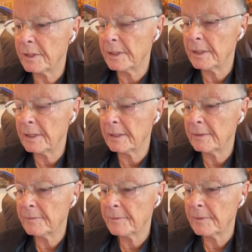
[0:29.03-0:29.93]

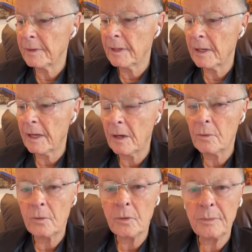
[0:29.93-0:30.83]
answering
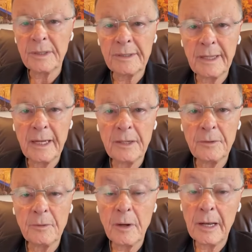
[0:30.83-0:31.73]
a
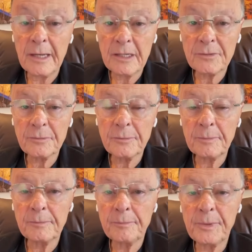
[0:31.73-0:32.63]
comment,
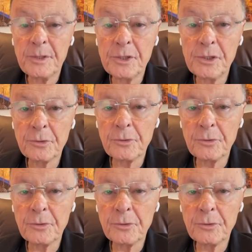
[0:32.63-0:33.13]
actually a